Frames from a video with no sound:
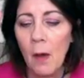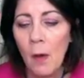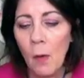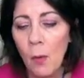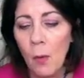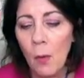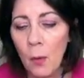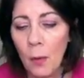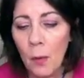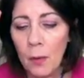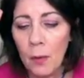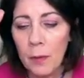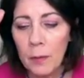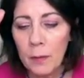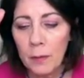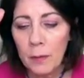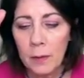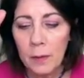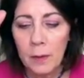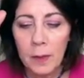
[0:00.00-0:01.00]
Or
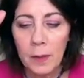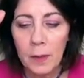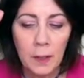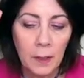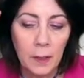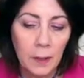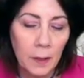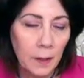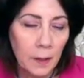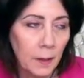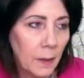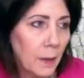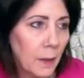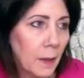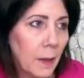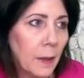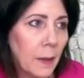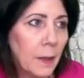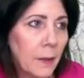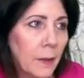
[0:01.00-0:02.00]

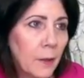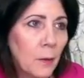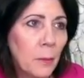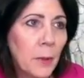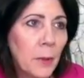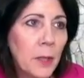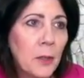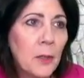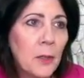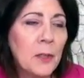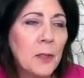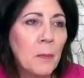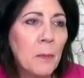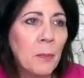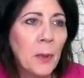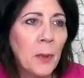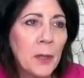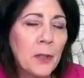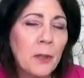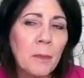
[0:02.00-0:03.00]
it could be just a
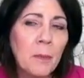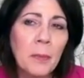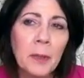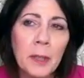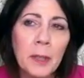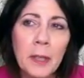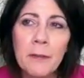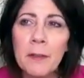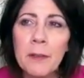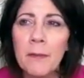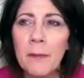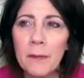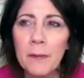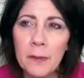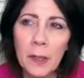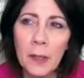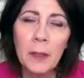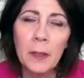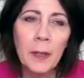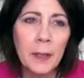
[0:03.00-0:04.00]
bunch of beliefs. If you've
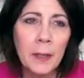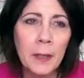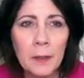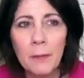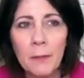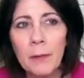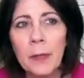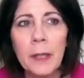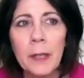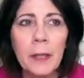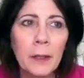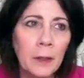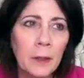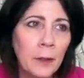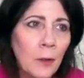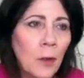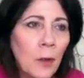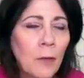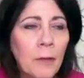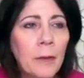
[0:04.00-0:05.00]
done a lot of different
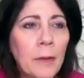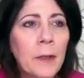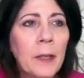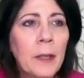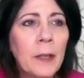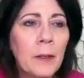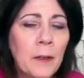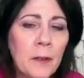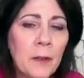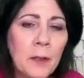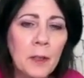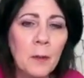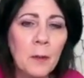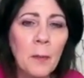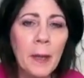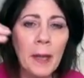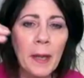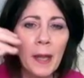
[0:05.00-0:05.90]
healing over the years, you may